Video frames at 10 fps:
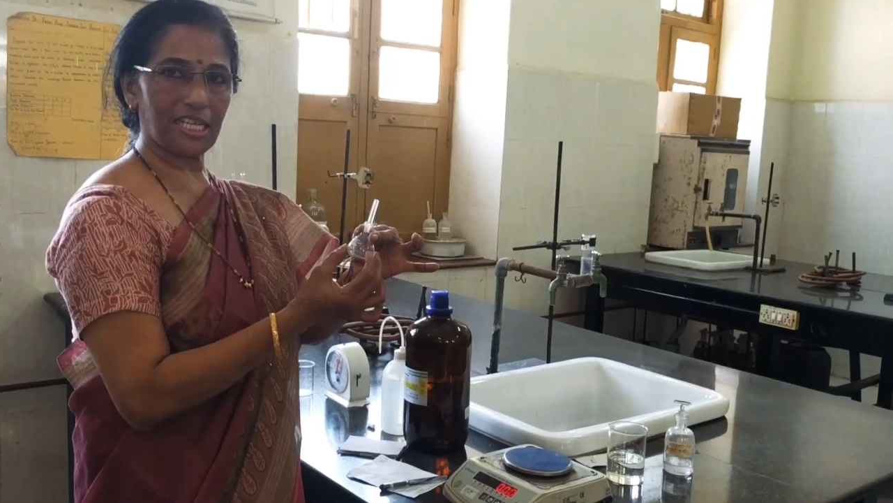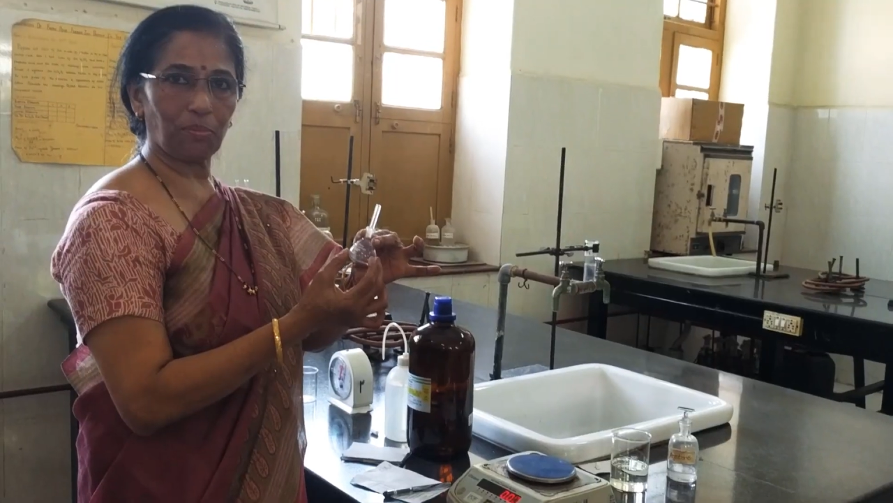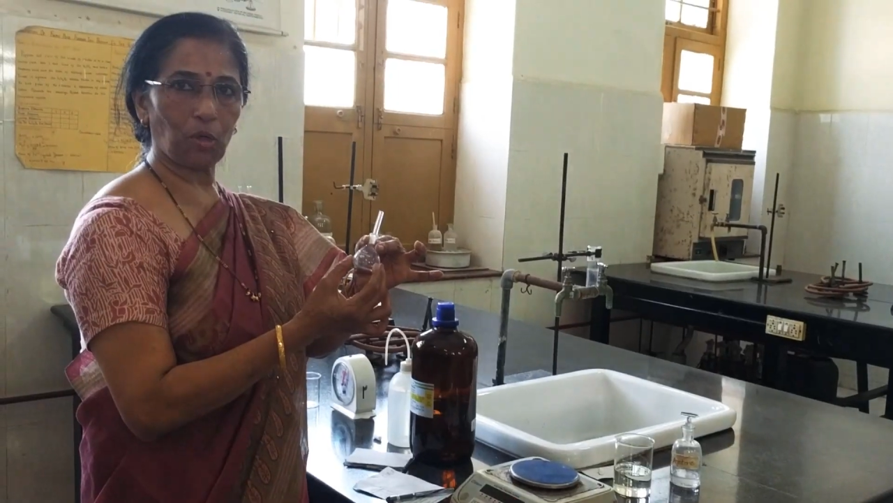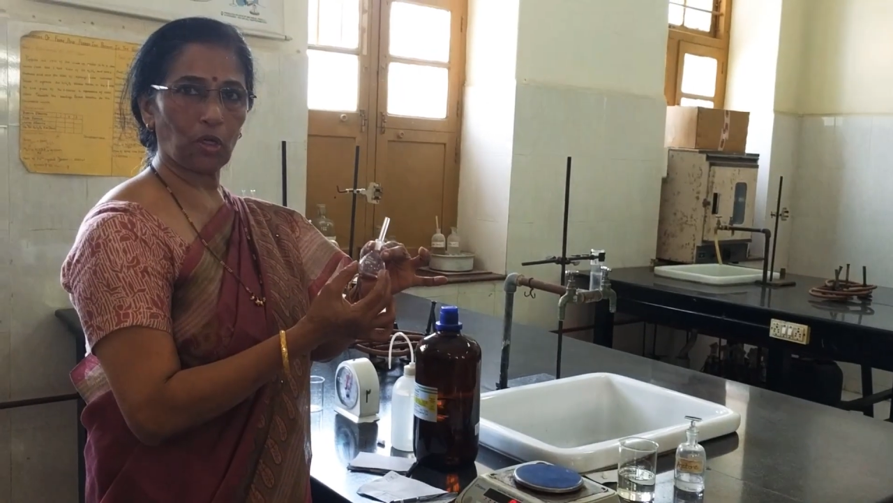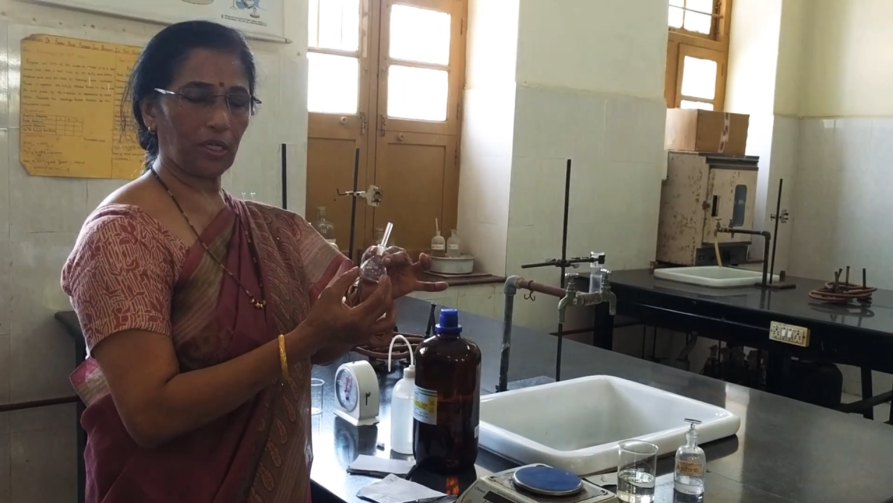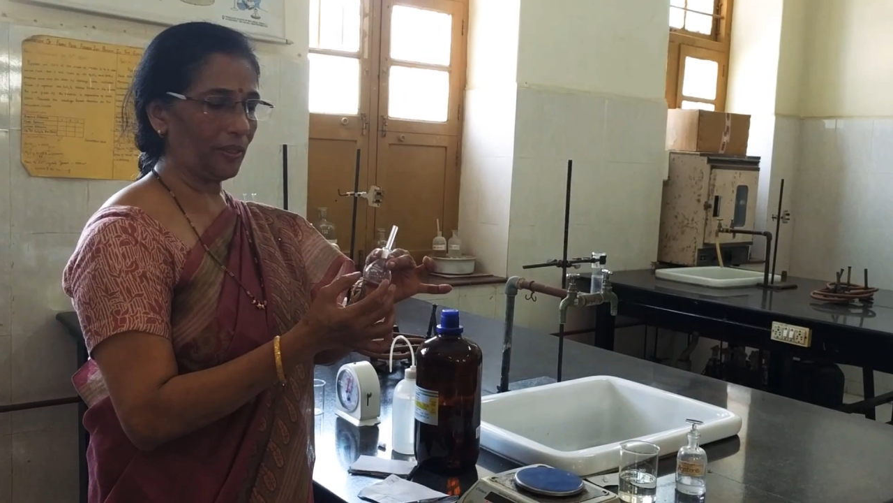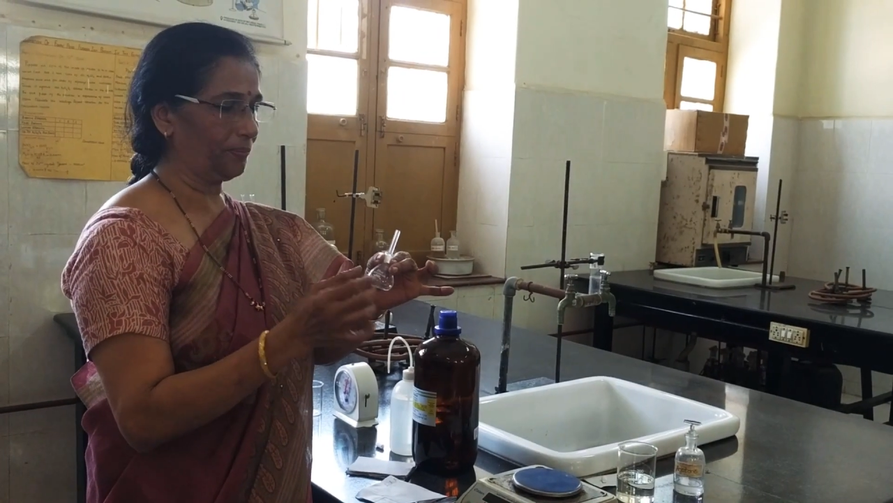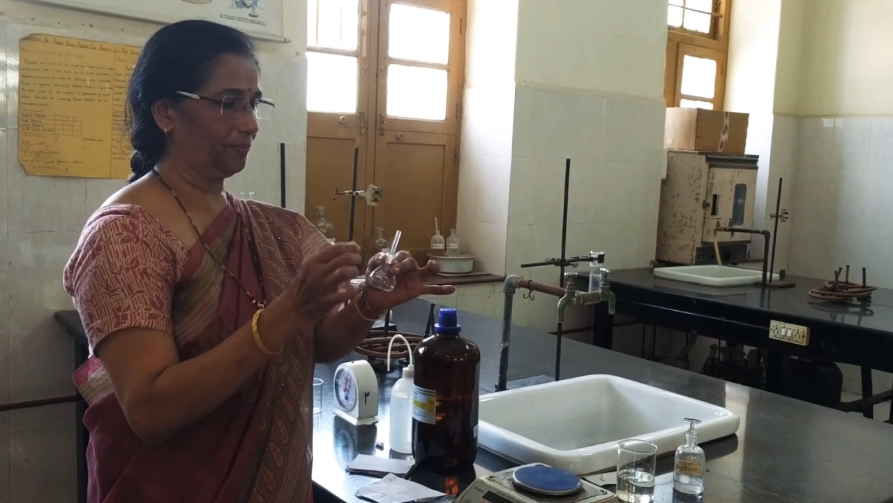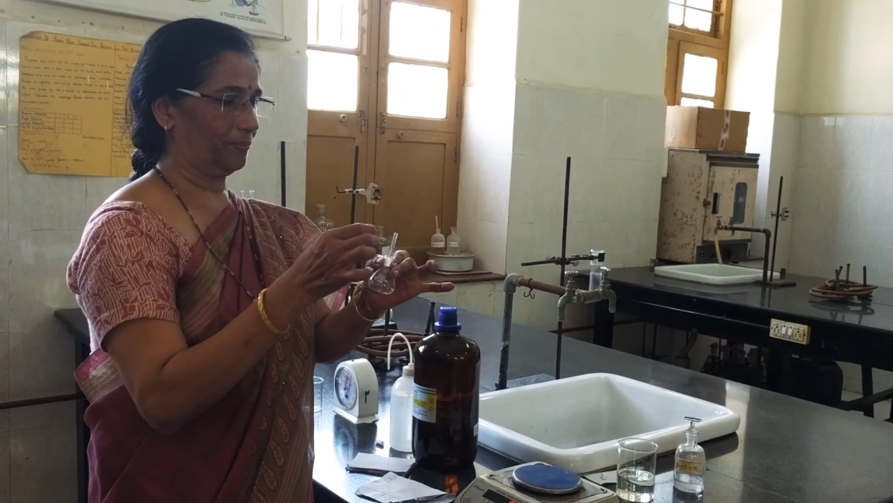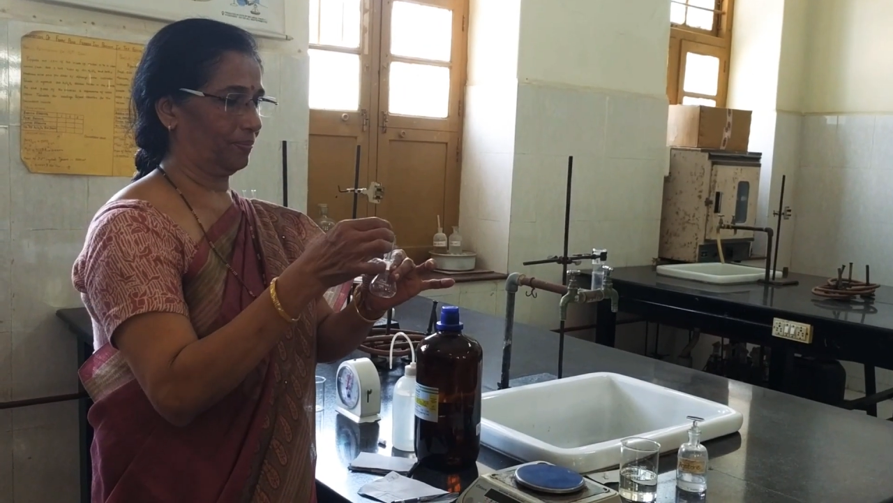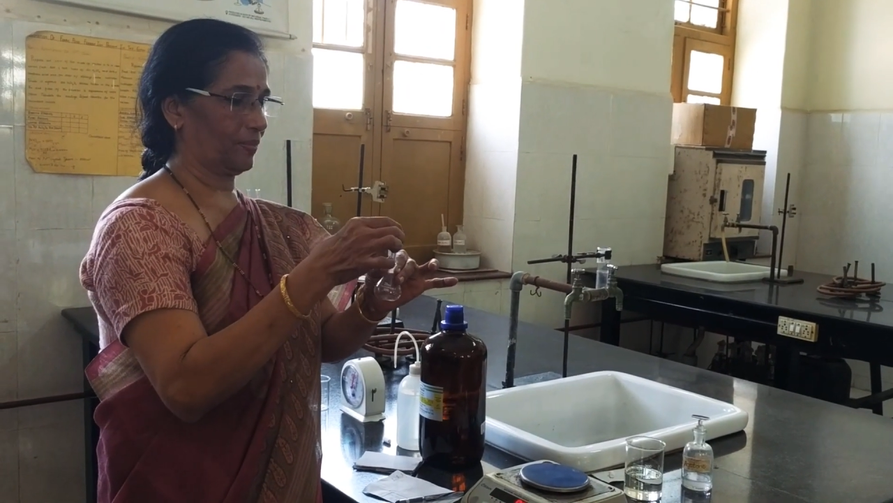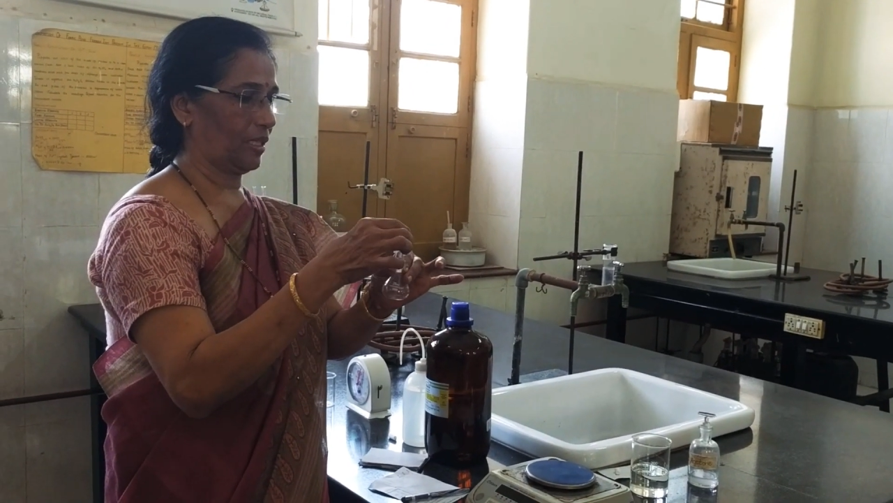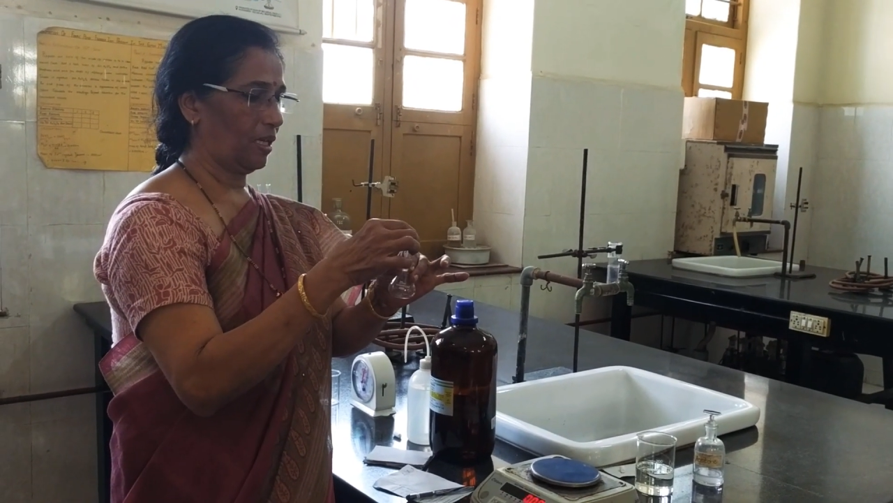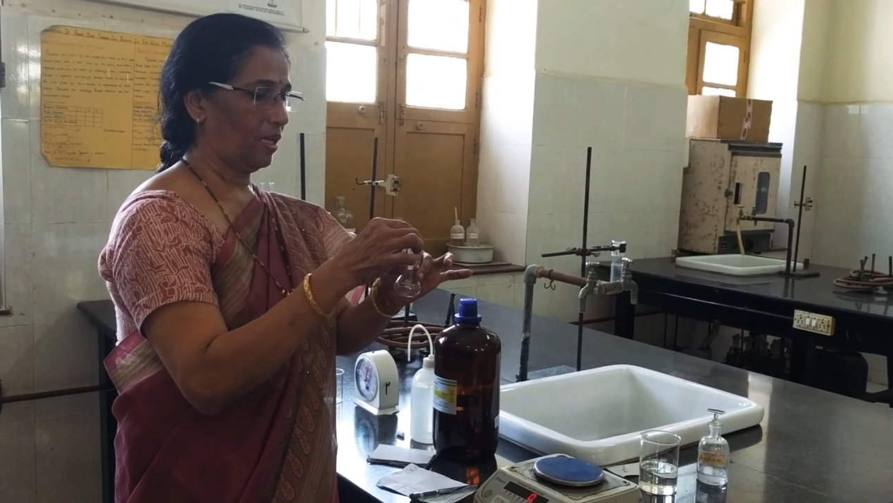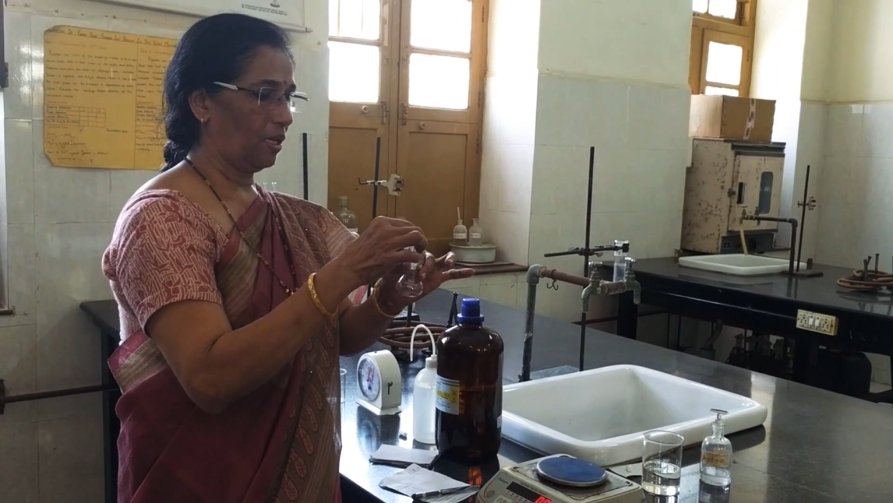is the bottle.
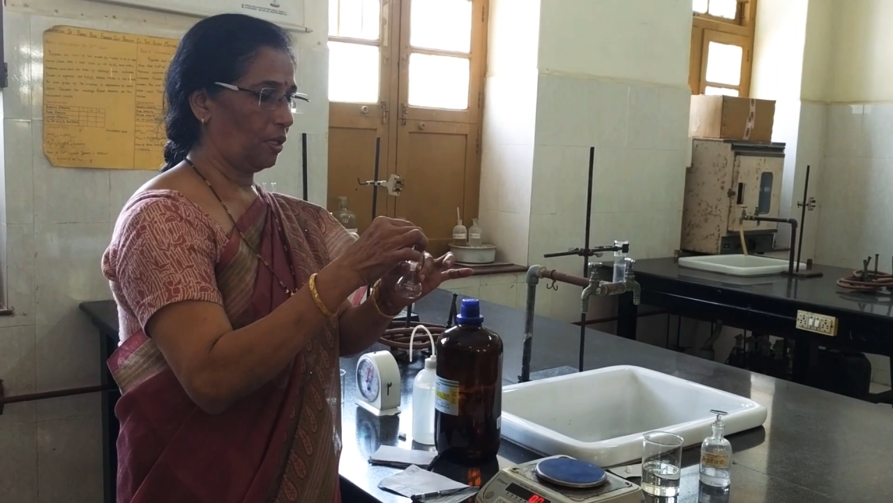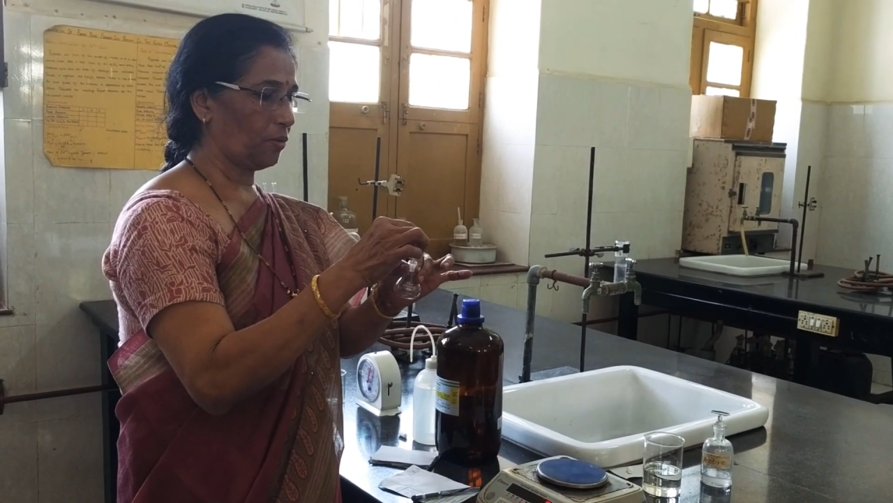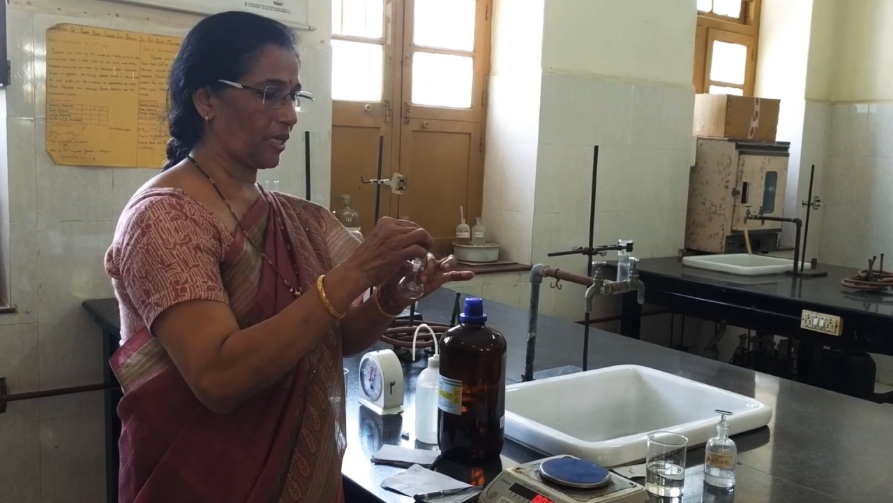You